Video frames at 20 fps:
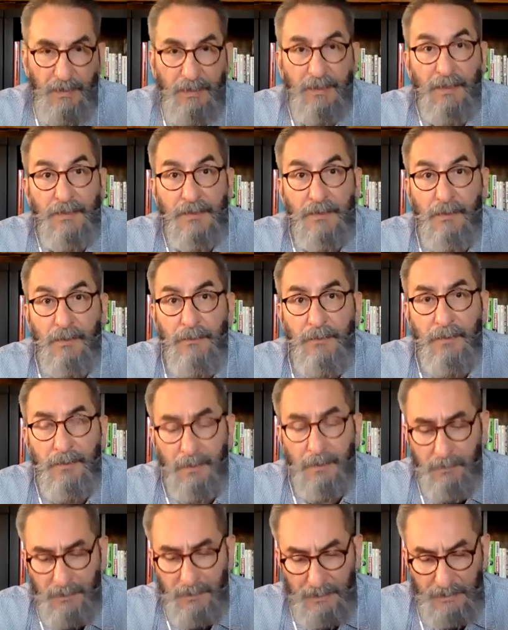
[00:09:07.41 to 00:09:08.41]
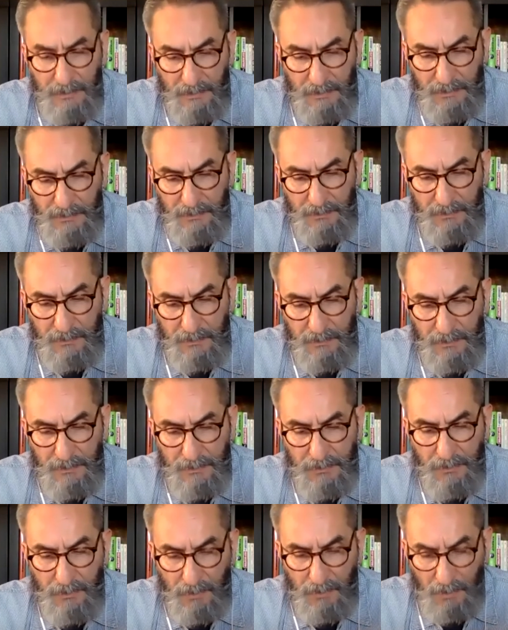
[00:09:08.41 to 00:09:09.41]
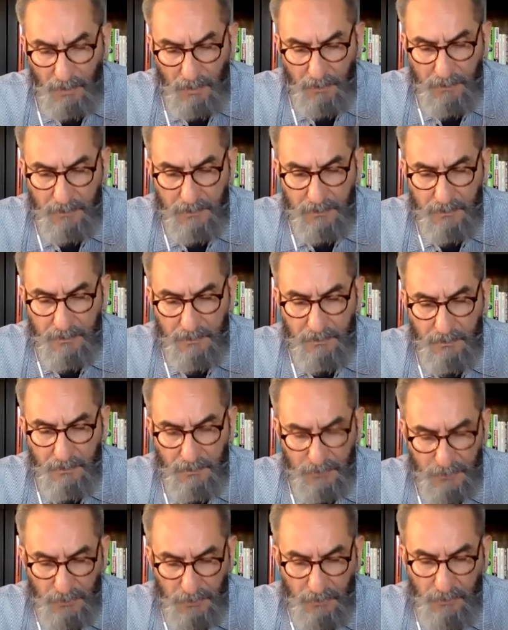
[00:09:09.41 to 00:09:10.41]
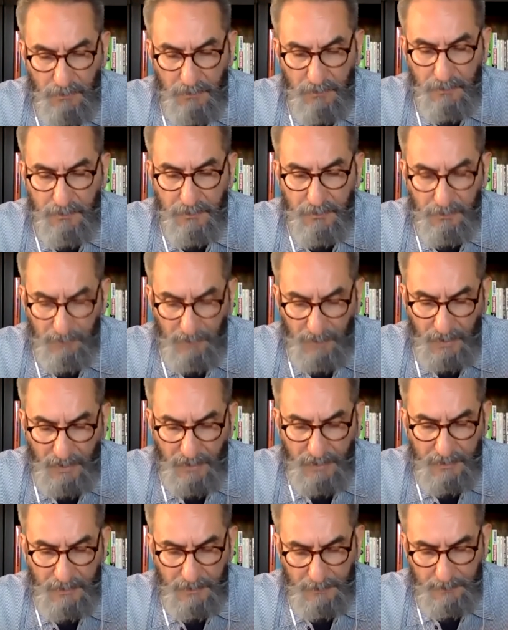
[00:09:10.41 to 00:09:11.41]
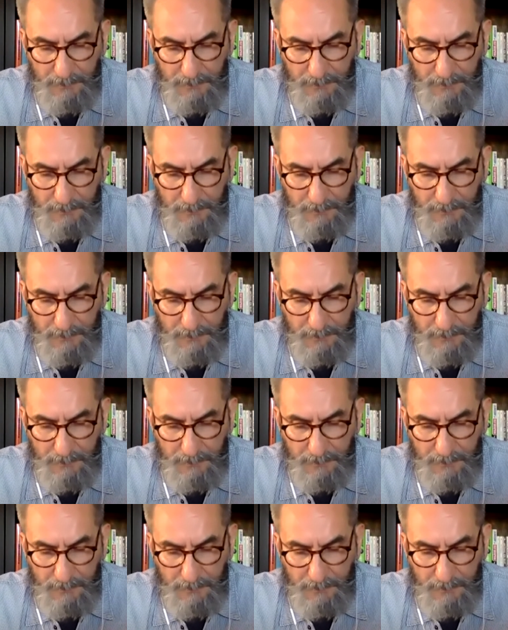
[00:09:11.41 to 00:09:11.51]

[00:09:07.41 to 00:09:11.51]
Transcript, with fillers: consume you completely, your heart, your soul, your mind.